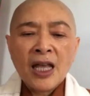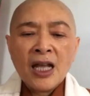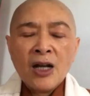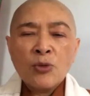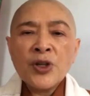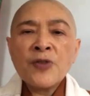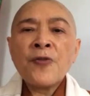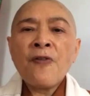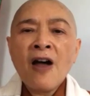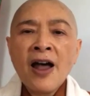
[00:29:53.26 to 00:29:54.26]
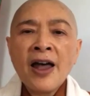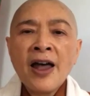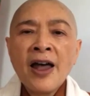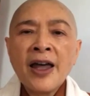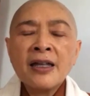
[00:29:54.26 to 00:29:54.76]
we
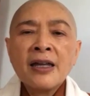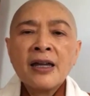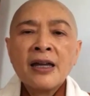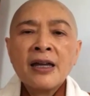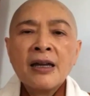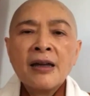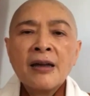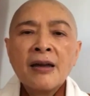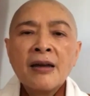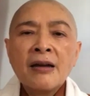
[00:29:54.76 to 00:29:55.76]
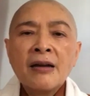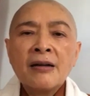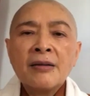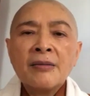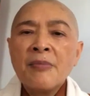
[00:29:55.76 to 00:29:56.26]
find
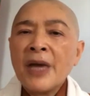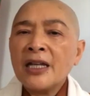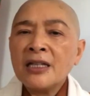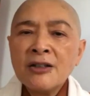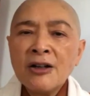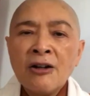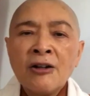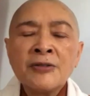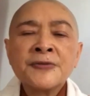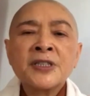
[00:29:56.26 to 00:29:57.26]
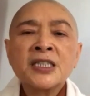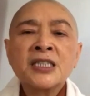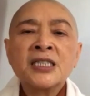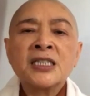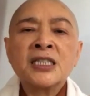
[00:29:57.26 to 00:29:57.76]
many of
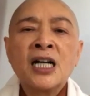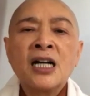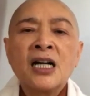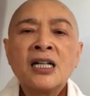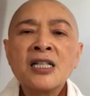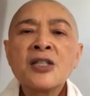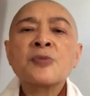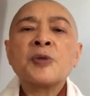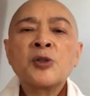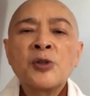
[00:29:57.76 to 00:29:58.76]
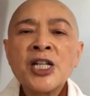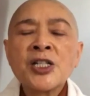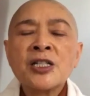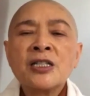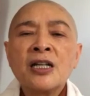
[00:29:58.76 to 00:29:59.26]
the
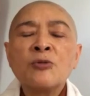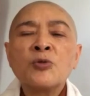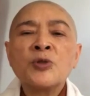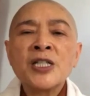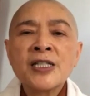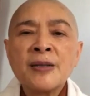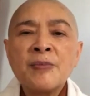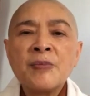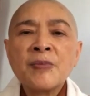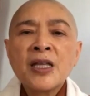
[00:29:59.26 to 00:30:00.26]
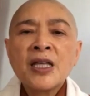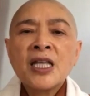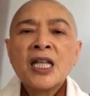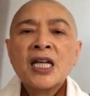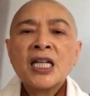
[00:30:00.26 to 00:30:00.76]
inspiration and wisdom
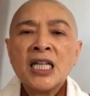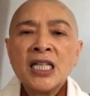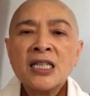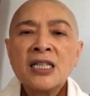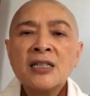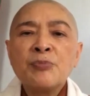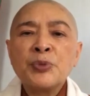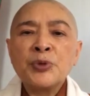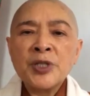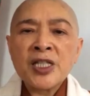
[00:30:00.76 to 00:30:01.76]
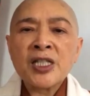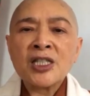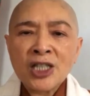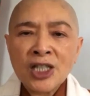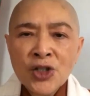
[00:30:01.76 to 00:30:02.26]
in the Buddhist
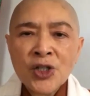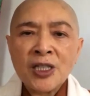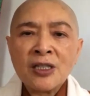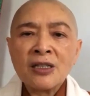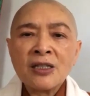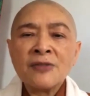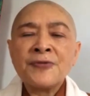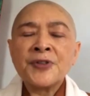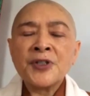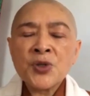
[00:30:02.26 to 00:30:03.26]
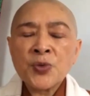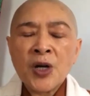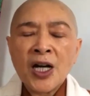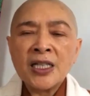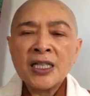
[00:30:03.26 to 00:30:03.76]
teaching. The first
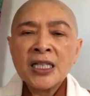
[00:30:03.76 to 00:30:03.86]
one,